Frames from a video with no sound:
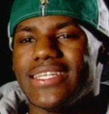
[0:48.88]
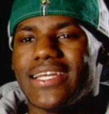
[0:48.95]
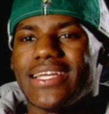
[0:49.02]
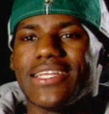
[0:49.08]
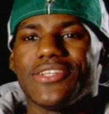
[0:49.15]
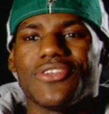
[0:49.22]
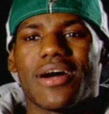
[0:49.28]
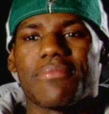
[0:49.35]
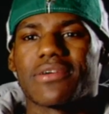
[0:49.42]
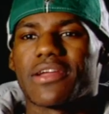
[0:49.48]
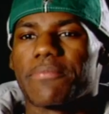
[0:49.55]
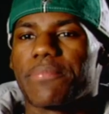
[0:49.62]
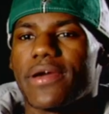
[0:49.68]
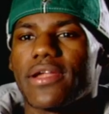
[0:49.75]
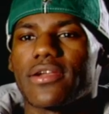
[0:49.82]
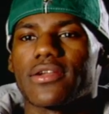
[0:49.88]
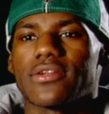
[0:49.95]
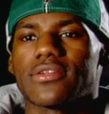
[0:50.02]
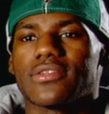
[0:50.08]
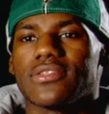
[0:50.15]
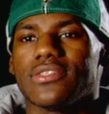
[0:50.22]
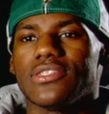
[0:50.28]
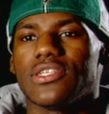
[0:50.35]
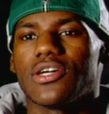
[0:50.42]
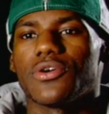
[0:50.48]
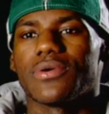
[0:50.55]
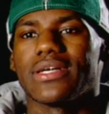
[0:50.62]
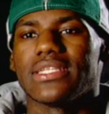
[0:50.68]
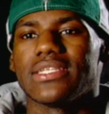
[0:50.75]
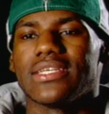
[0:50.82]
Yeah, you know, I'm a competitor, you
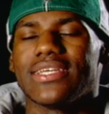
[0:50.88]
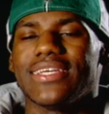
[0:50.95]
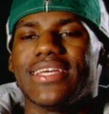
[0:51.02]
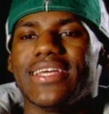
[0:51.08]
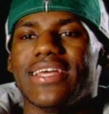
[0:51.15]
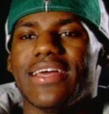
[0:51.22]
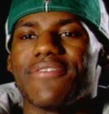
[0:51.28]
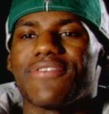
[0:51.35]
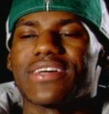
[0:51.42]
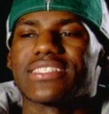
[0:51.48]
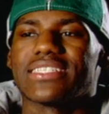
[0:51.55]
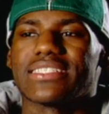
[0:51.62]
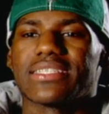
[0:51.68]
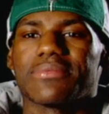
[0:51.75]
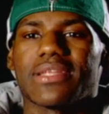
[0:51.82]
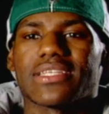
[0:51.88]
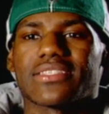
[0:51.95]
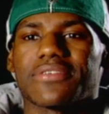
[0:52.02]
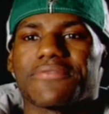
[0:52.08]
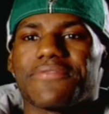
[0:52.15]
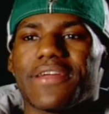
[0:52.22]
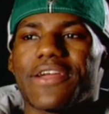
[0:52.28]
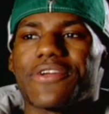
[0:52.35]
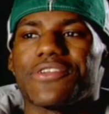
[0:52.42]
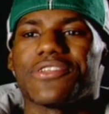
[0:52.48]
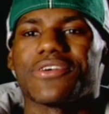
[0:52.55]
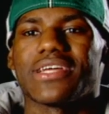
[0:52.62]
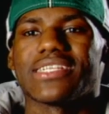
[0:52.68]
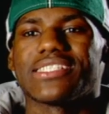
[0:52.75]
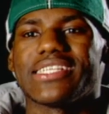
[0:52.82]
know, and if I see something that's unfair, you
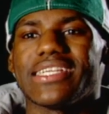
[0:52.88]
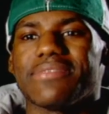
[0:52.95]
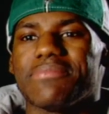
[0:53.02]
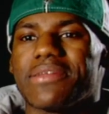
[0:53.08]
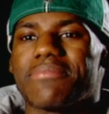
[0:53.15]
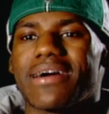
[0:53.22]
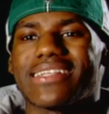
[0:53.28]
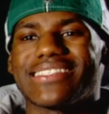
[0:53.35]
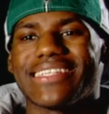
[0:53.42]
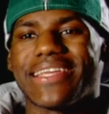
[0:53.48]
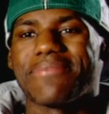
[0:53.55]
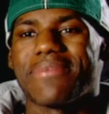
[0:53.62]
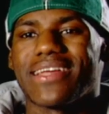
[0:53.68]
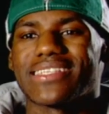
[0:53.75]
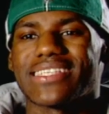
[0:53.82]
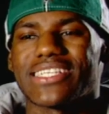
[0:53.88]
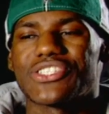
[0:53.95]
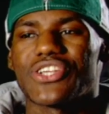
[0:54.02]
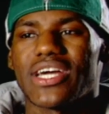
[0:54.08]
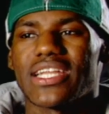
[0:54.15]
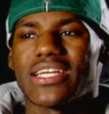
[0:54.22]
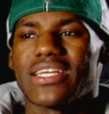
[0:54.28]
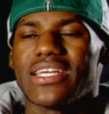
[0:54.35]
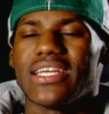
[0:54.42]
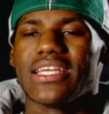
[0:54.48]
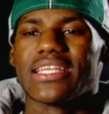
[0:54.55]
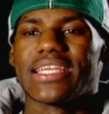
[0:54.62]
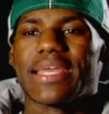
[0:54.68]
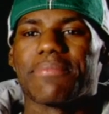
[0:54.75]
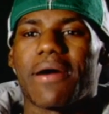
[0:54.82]
know, that's cheating me and my teammates, I try to
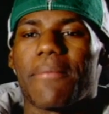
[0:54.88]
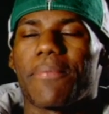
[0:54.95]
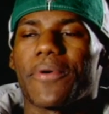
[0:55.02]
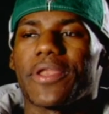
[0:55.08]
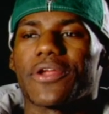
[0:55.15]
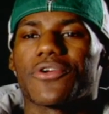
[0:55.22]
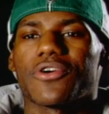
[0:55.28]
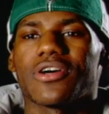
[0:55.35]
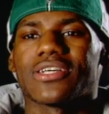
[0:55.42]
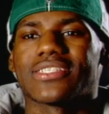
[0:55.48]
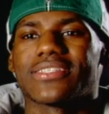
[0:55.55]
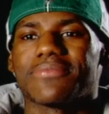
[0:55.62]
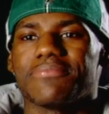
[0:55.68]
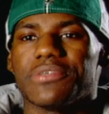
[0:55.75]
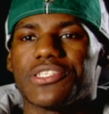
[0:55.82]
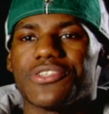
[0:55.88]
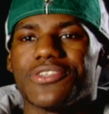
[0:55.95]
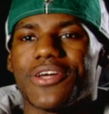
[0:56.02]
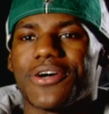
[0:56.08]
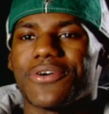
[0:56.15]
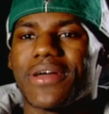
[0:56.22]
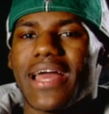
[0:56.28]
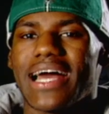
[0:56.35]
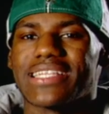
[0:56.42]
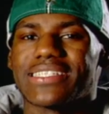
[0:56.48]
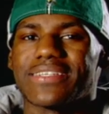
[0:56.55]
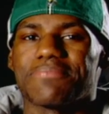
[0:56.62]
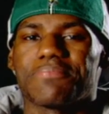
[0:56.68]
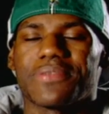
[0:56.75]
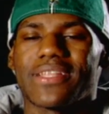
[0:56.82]
get my point across. But, you know, as
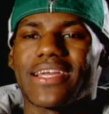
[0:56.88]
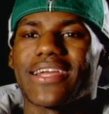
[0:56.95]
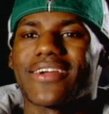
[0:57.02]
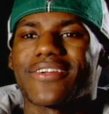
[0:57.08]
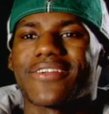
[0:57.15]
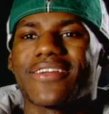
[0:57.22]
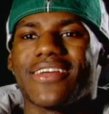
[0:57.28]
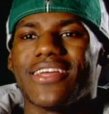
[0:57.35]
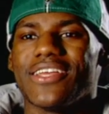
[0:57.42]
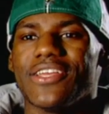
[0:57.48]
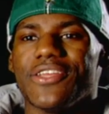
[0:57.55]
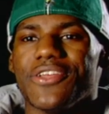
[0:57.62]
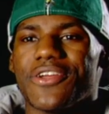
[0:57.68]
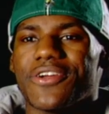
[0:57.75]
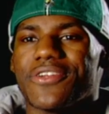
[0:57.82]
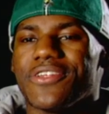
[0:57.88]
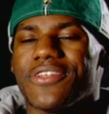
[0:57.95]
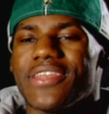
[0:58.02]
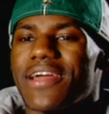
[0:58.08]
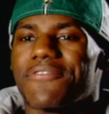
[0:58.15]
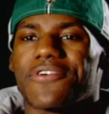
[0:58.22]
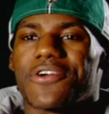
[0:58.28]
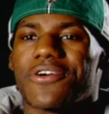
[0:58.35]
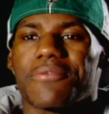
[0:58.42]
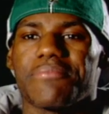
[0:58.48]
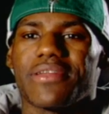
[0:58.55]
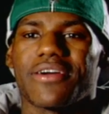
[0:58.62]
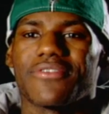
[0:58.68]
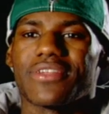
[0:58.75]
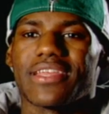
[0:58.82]
a player, you're never going to
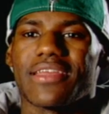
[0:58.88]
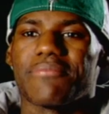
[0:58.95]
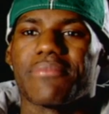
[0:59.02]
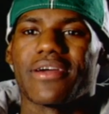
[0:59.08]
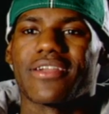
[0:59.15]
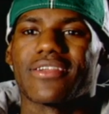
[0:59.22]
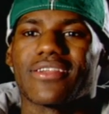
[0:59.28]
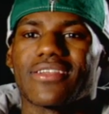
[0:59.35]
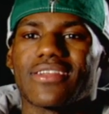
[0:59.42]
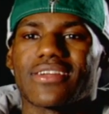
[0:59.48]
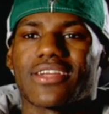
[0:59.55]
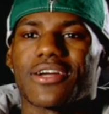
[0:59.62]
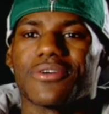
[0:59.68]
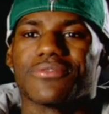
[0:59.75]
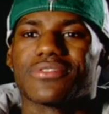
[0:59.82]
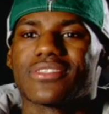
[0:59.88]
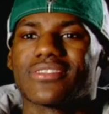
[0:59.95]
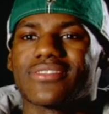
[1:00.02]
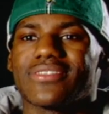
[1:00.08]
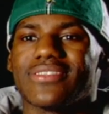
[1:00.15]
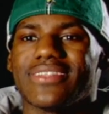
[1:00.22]
be able to get better than the coach.